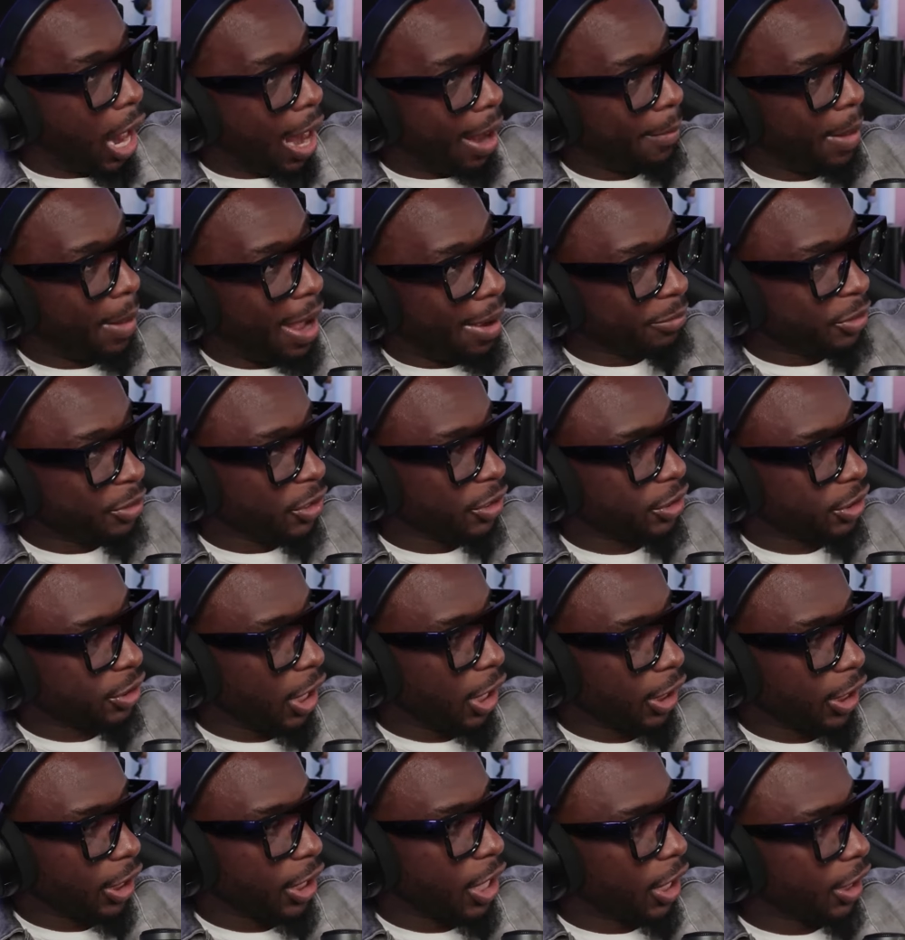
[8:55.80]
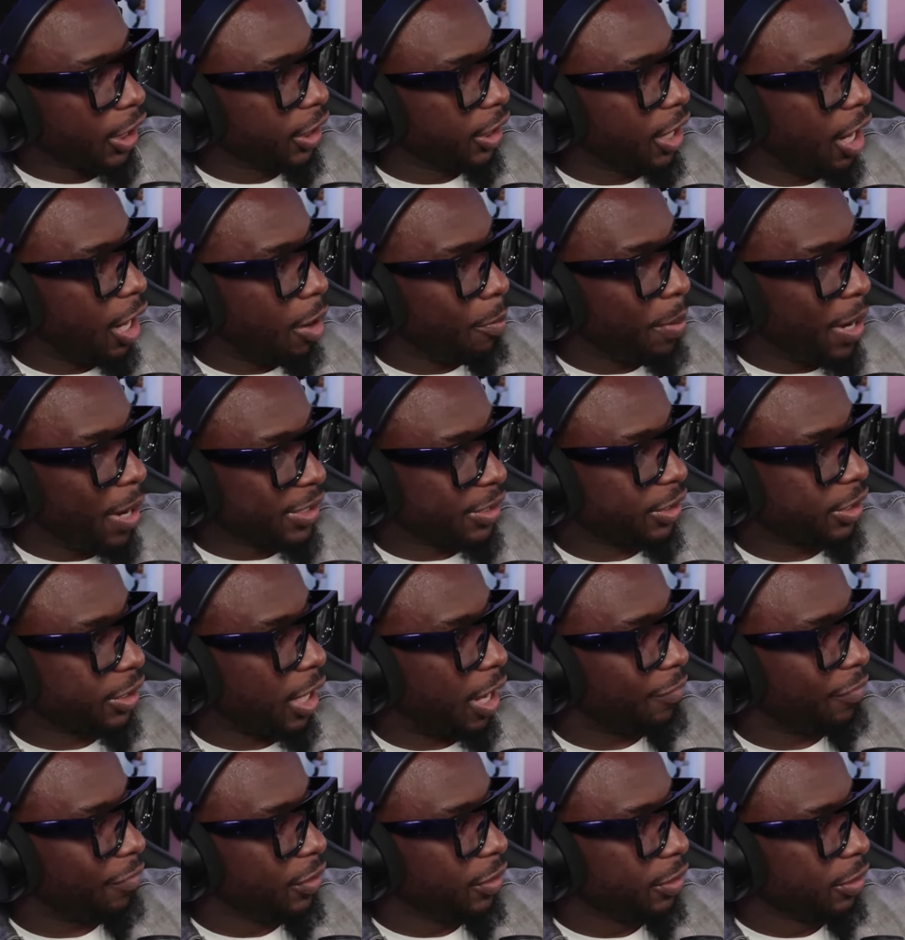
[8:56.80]
I'm, I'm, just saying, can I get out by
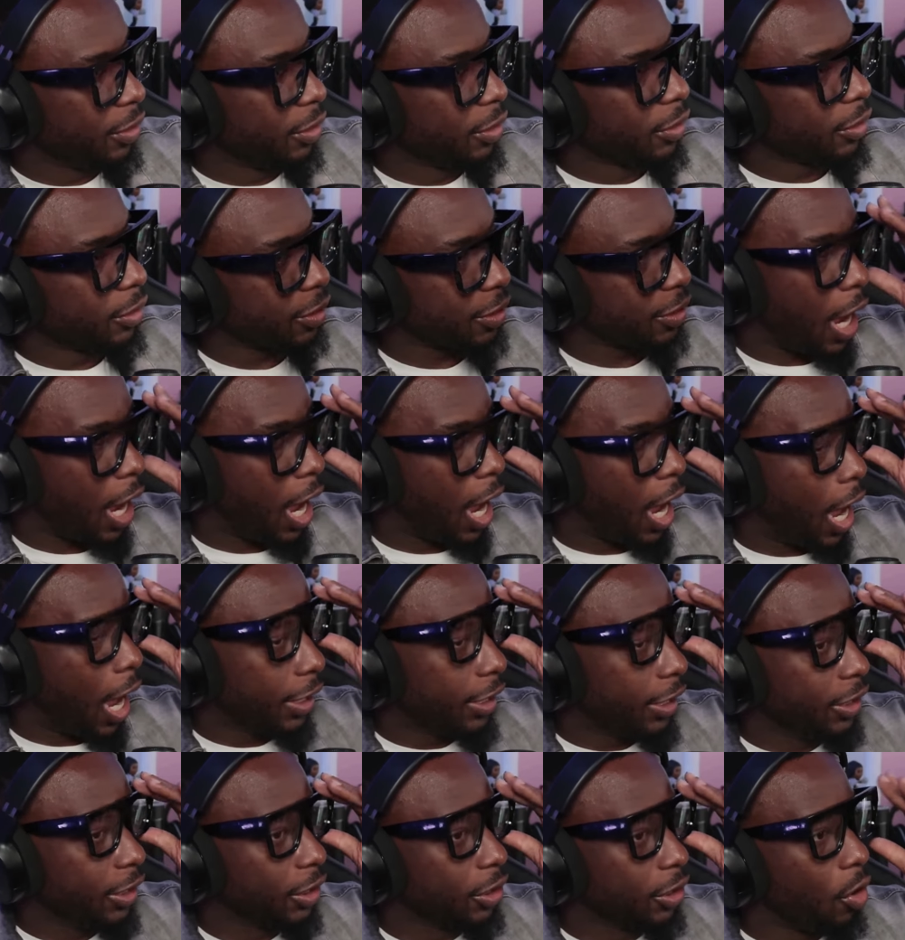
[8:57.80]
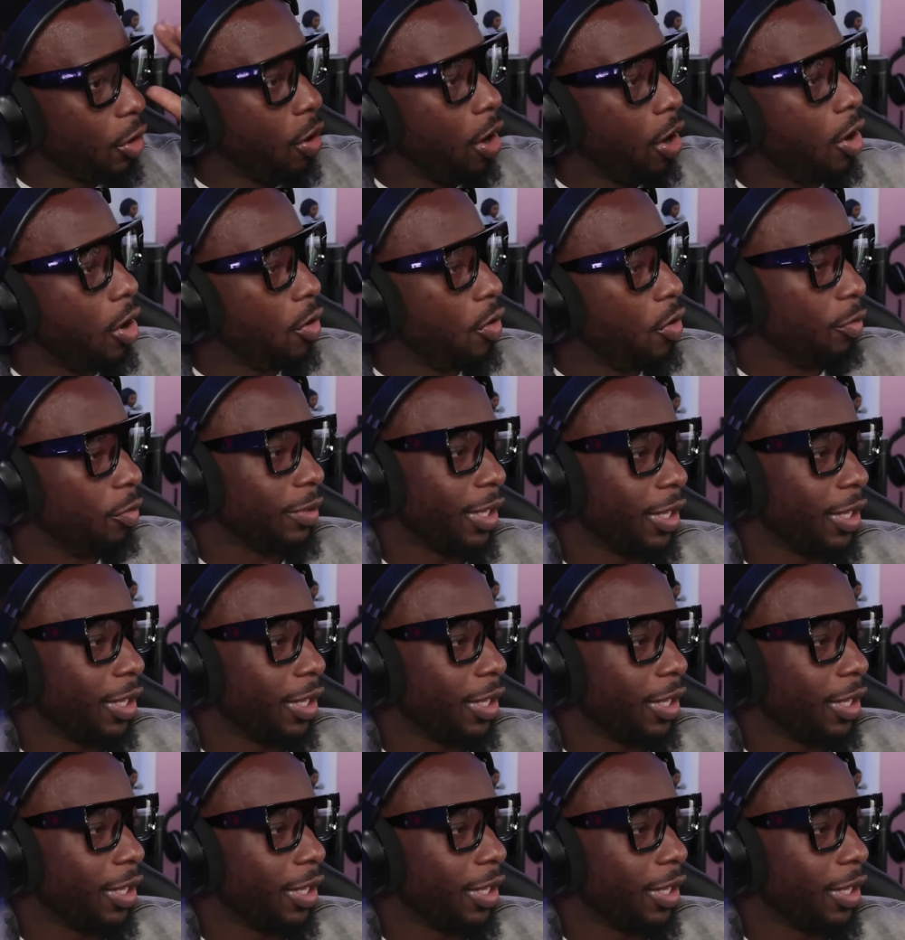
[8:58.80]
seven? Because I, I, need to go home.